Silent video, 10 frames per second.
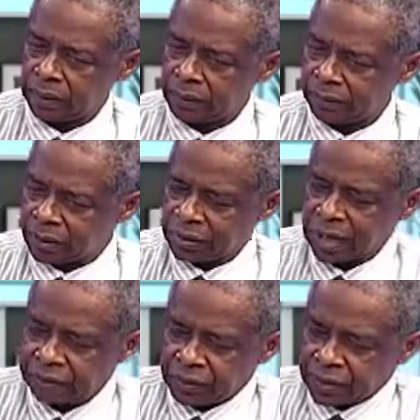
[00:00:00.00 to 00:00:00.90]
because I
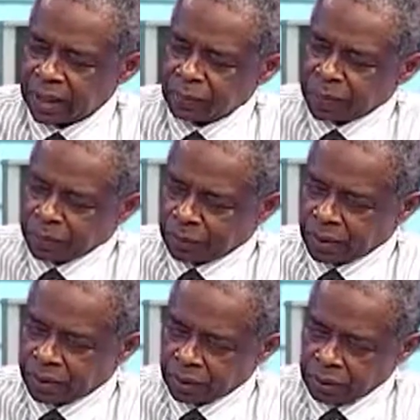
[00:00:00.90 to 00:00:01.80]
have to start with the
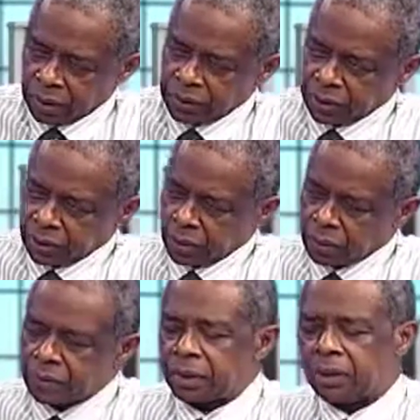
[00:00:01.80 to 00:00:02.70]
project, not just
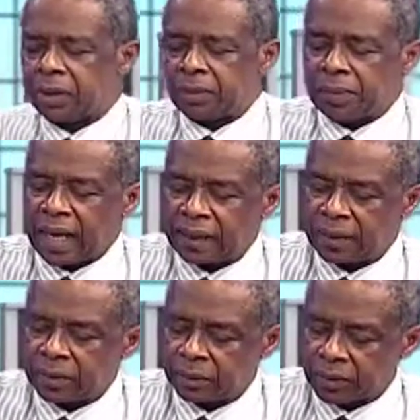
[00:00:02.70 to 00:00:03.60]
concrete.
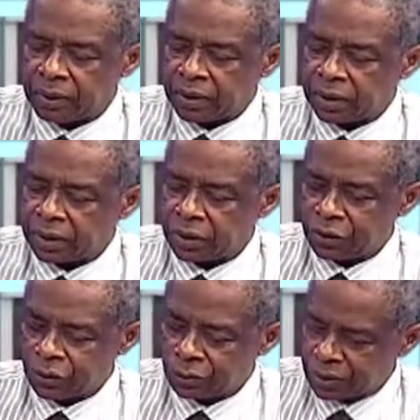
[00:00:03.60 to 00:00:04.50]
Planning the project,
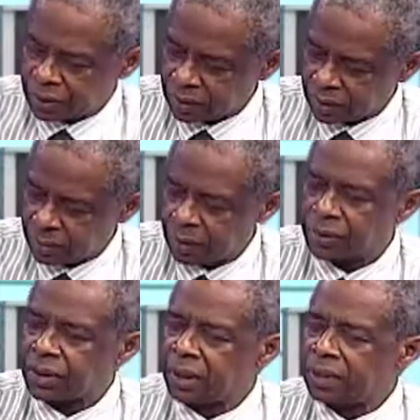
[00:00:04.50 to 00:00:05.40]
choosing the
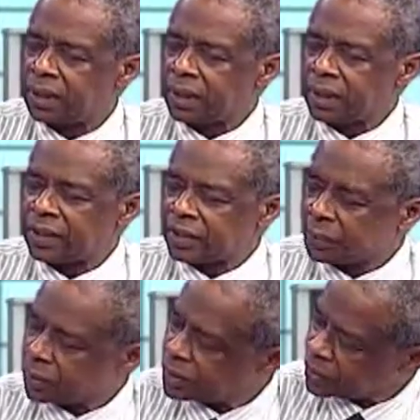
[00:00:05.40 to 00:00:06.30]
project. Is the
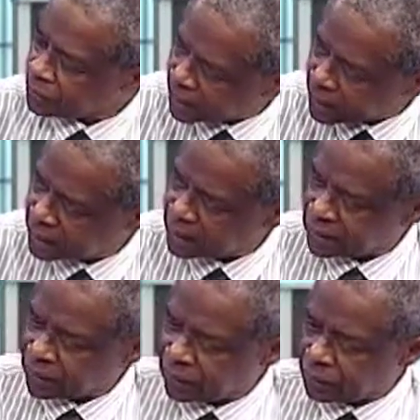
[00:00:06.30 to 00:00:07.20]
project really
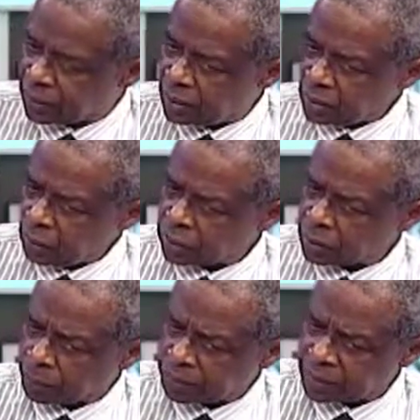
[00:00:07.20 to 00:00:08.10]
necessary? What
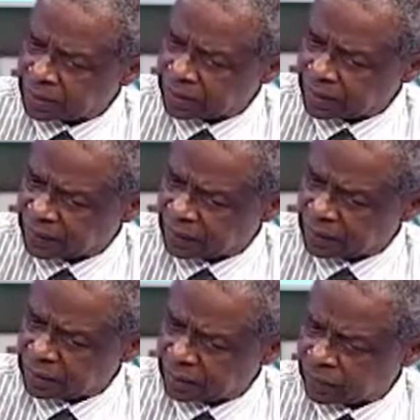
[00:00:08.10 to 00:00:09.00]
options are there in
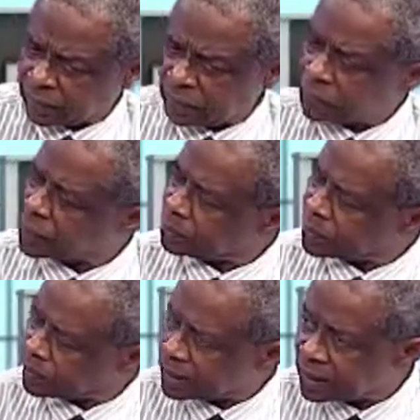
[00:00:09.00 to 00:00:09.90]
terms of how it may
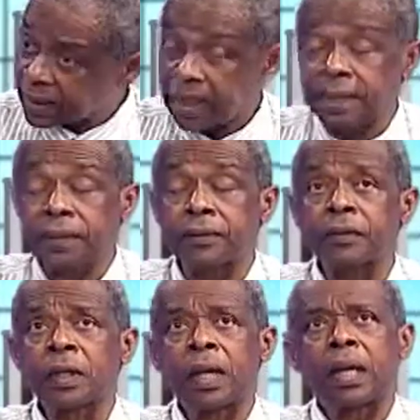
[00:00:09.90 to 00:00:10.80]
be designed?
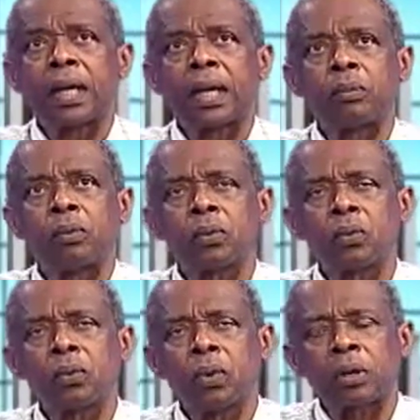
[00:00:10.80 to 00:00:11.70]

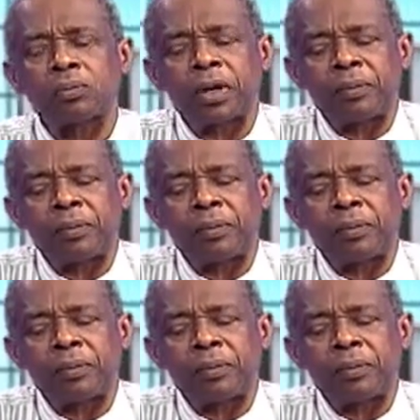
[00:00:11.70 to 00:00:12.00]
What